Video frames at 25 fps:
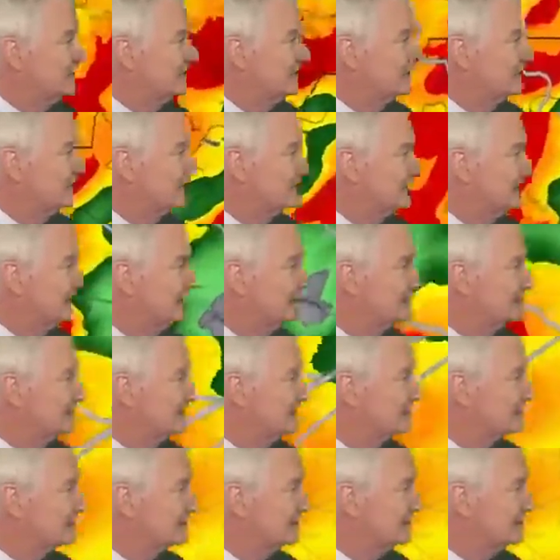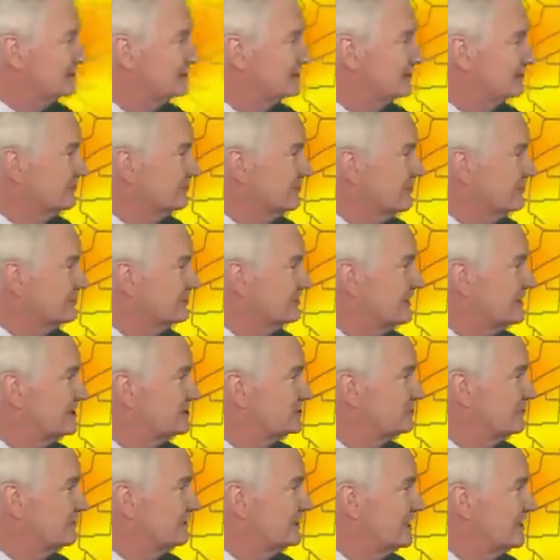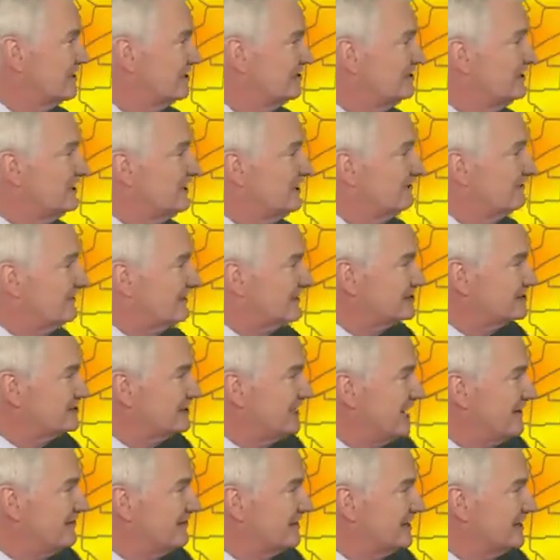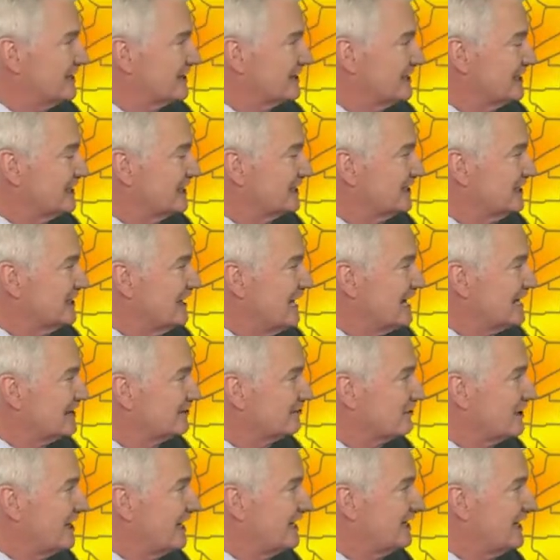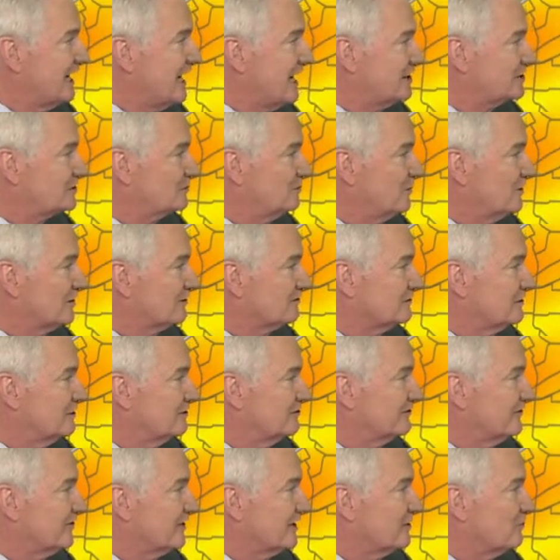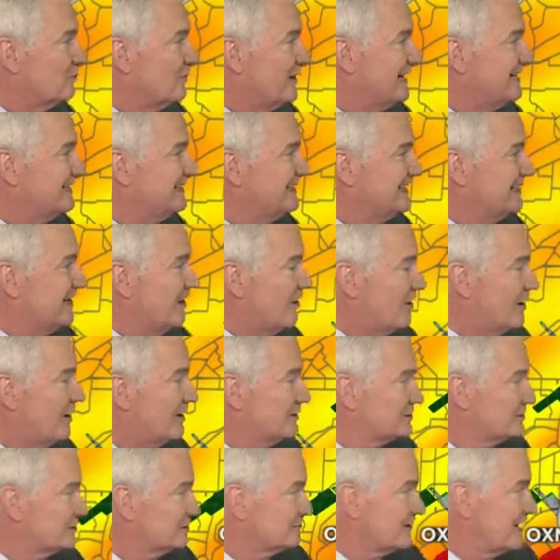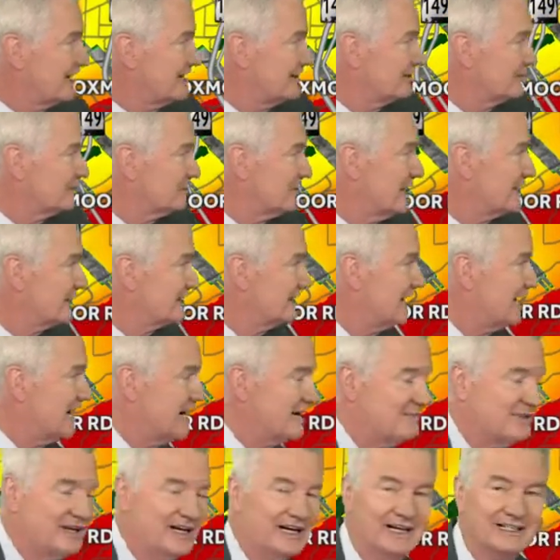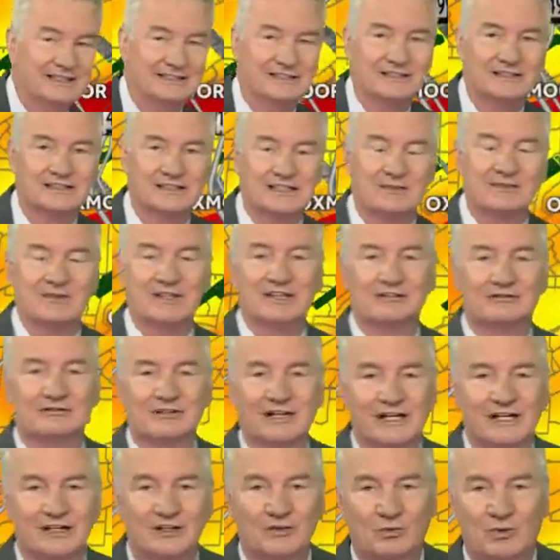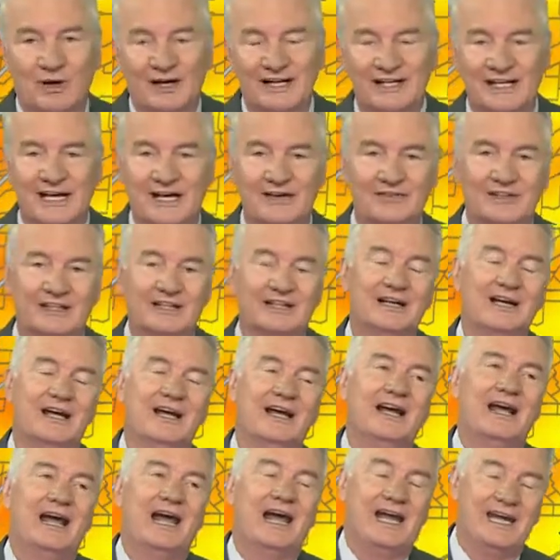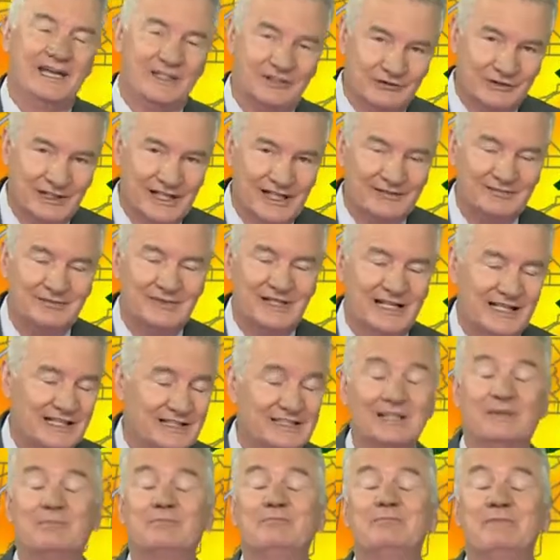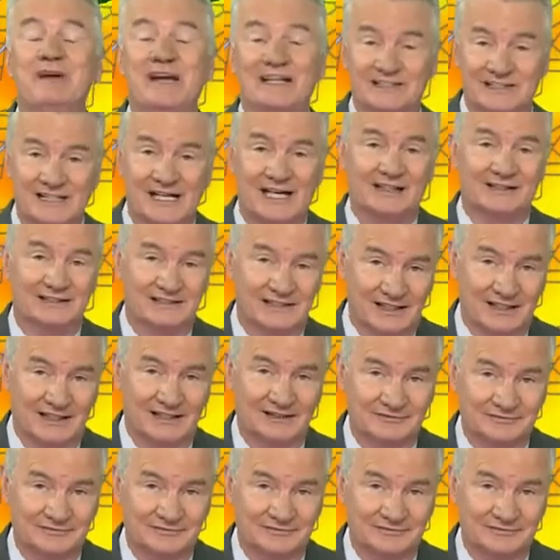near the city of Tuscaloosa. Further east we go, Vestavia getting a lot of rain. Oxmoor Road very wet, also raining through Akahaba Heights, and some of that rain quite heavy. Adrian, it is a mess outside.